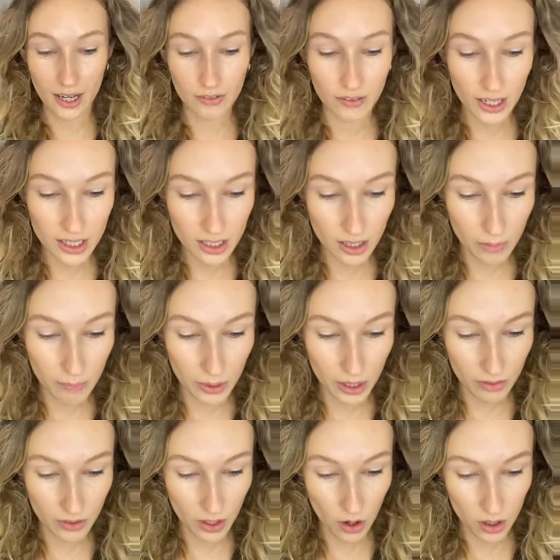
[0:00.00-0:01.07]
and I find it a
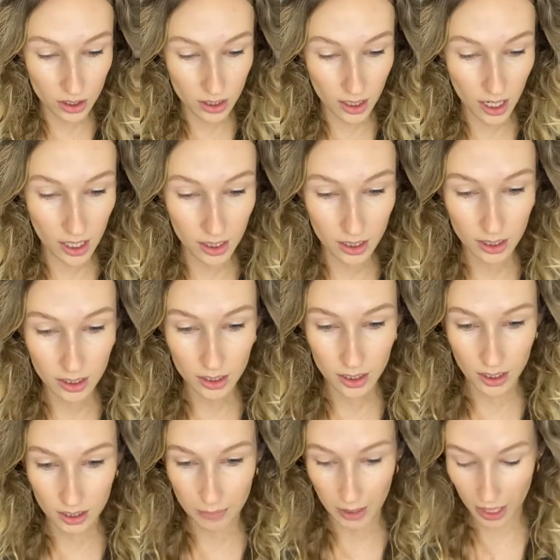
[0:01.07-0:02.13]
bit of an odd color
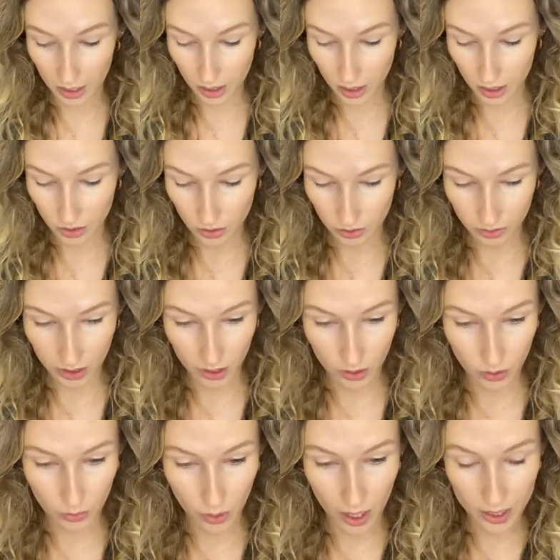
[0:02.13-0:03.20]
in the palette. I don't really
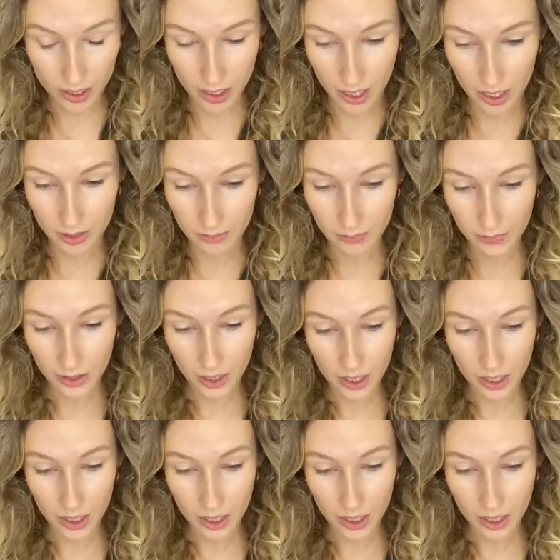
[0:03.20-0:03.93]
know why it's there.